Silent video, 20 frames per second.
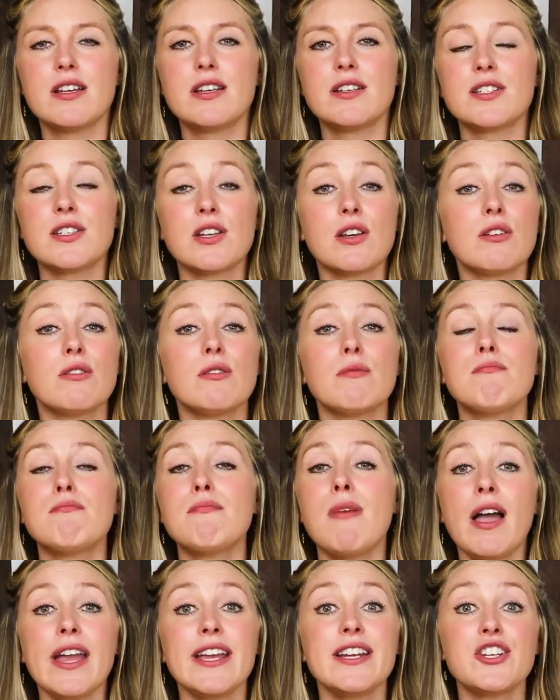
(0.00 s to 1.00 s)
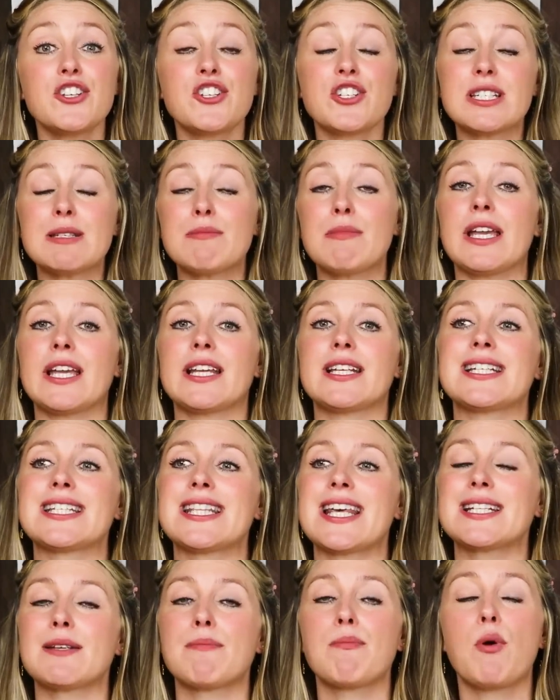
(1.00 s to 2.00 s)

So might just means there's a